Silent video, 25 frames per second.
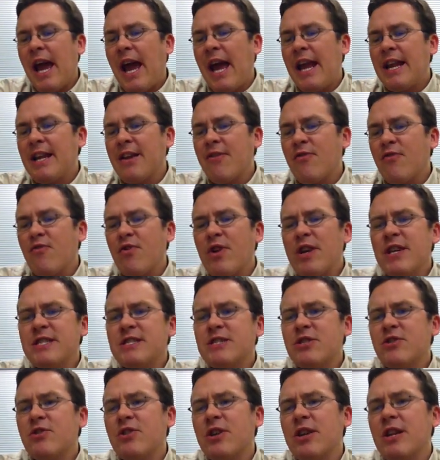and it
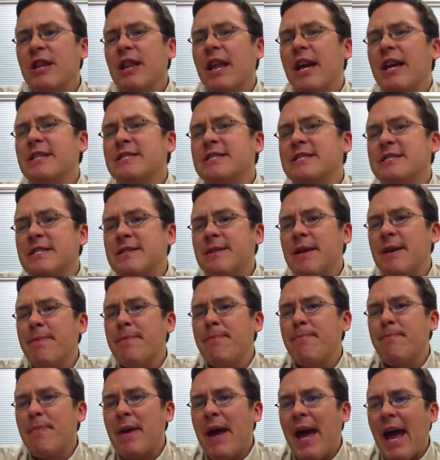recirculates
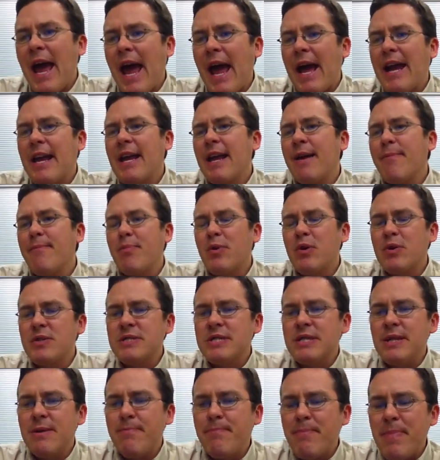it back and
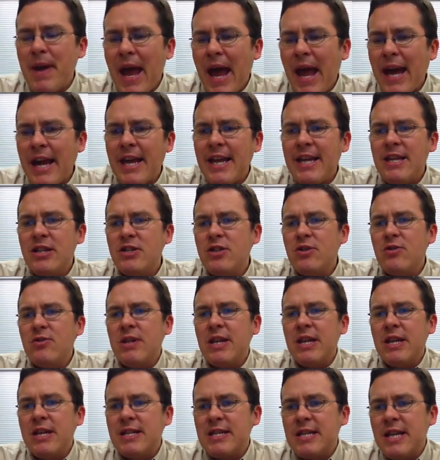puts it back
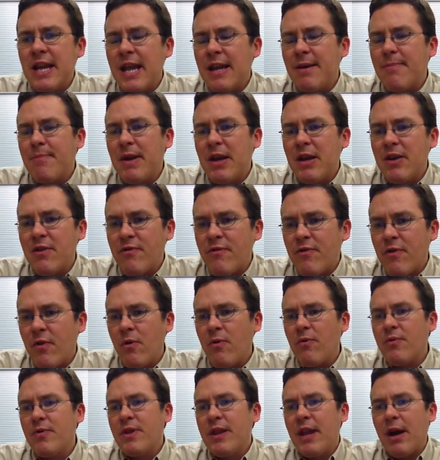into the intake manifold.